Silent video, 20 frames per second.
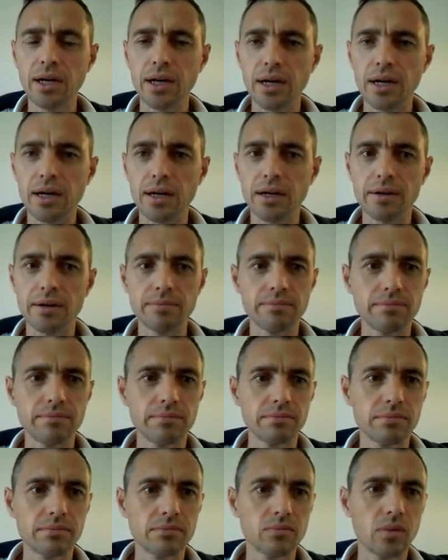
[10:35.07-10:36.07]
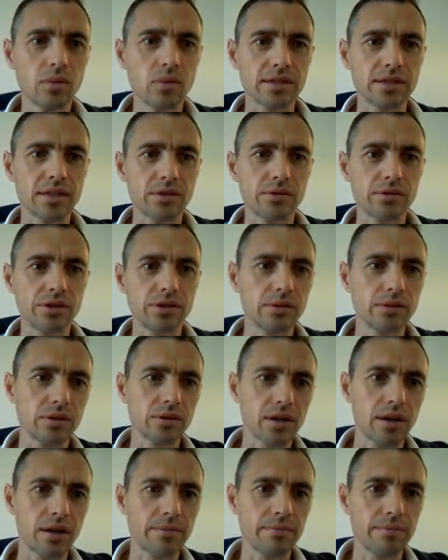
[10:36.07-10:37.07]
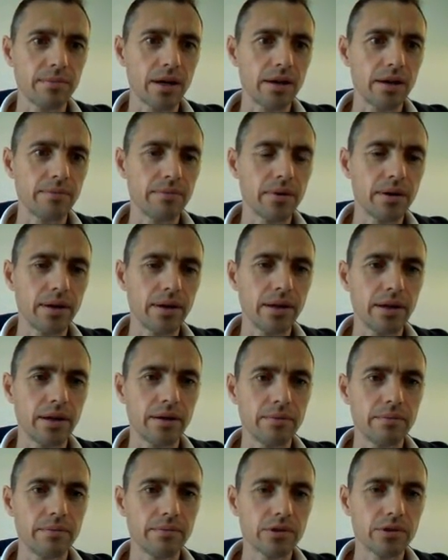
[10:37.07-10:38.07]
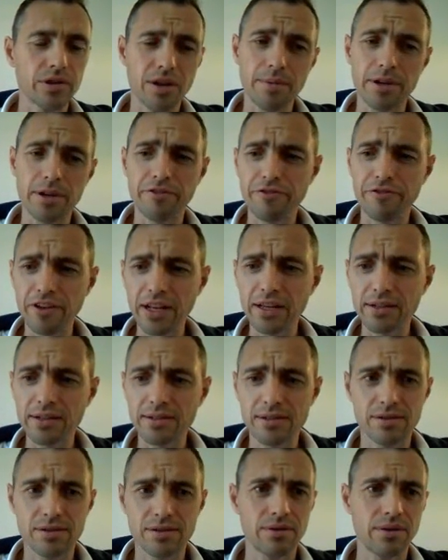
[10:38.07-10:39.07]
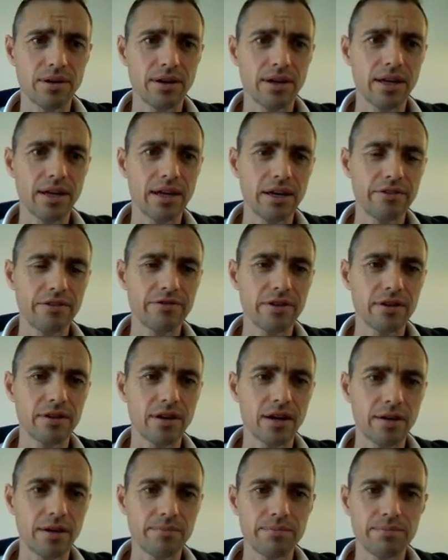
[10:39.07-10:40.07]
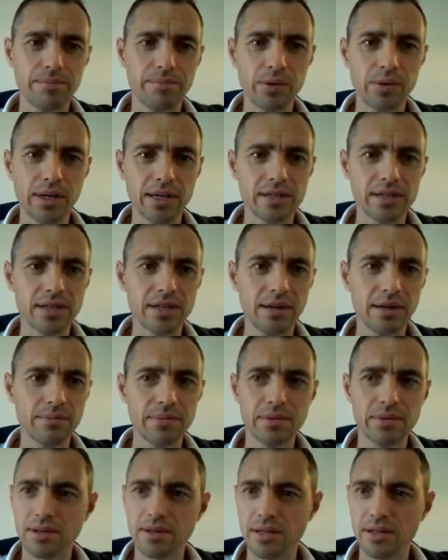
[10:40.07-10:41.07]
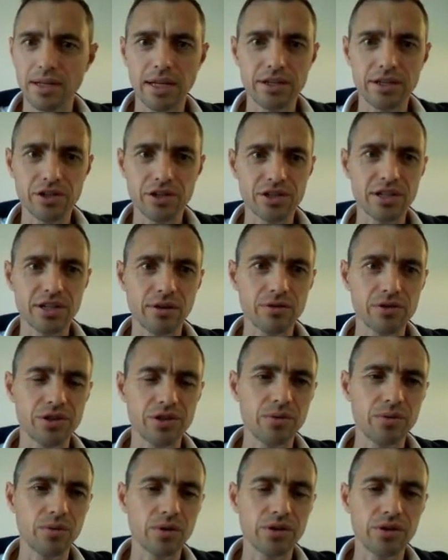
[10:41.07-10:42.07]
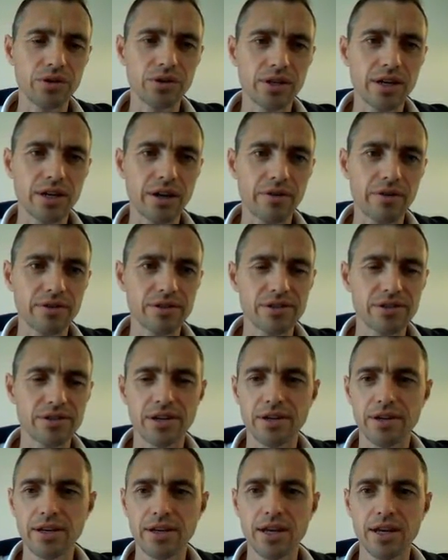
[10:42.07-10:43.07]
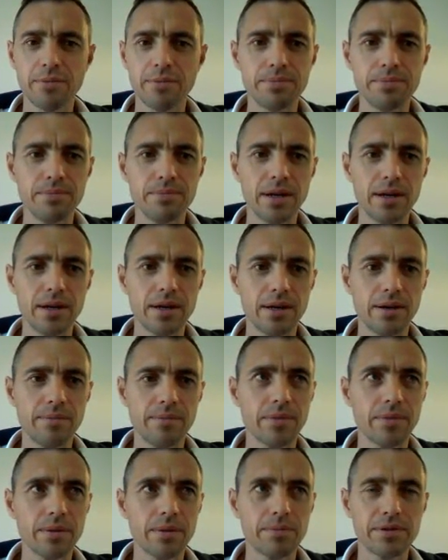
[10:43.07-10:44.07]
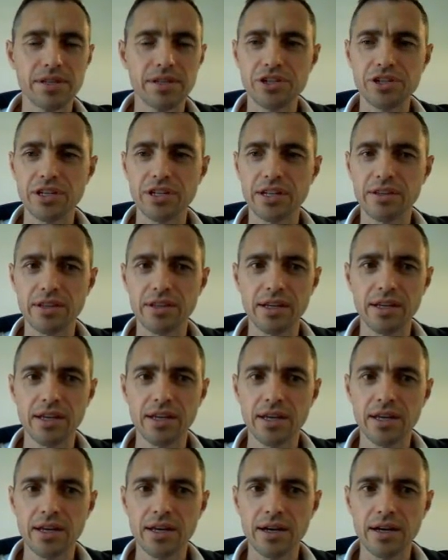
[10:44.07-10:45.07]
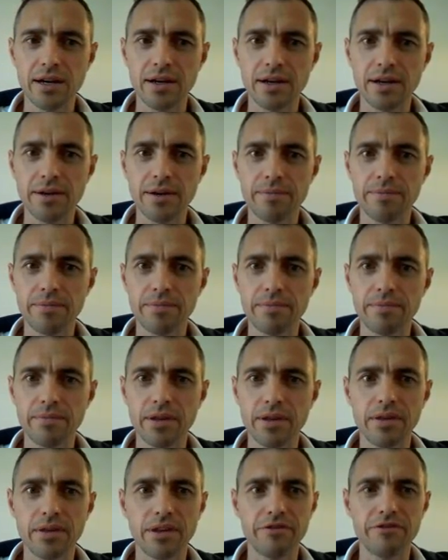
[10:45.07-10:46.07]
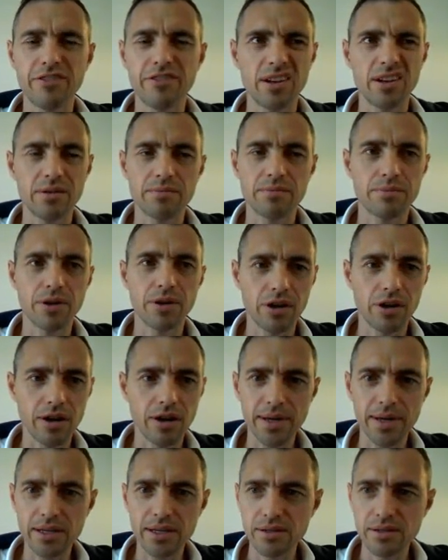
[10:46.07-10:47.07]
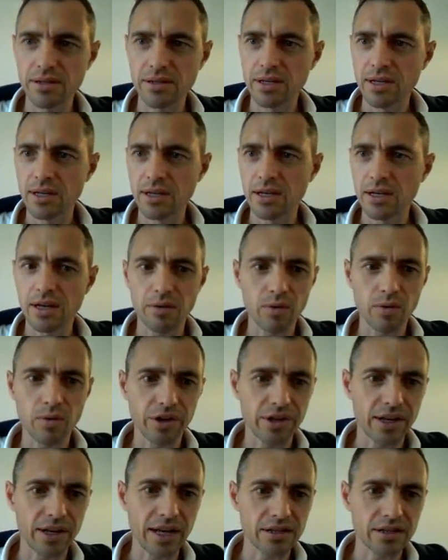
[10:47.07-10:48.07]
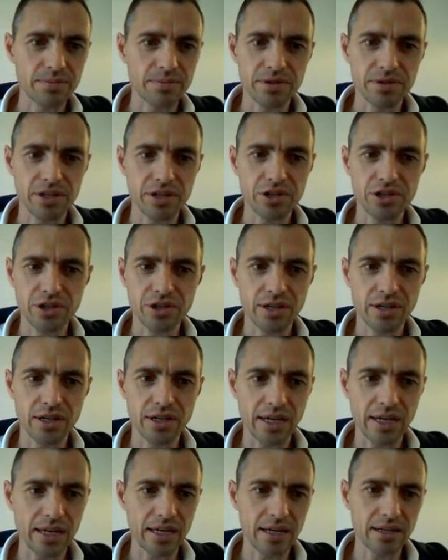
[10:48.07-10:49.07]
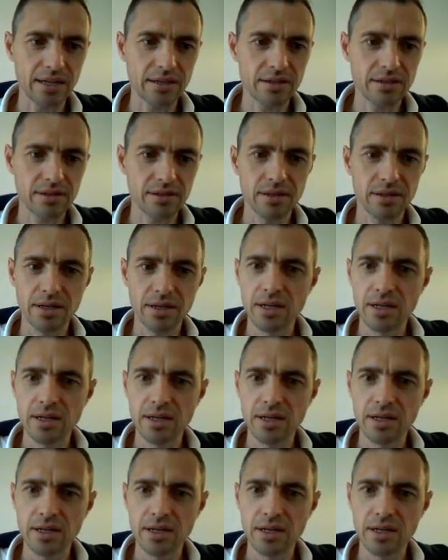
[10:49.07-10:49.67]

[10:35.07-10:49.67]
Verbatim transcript: Um, well, it tells you. Look, I'm my because uh, I'm an affiliate, so I have I'm building a team. Uh, it just tells you what your current uh, um, position in the um, in the affiliate program is, uh, what your next position is.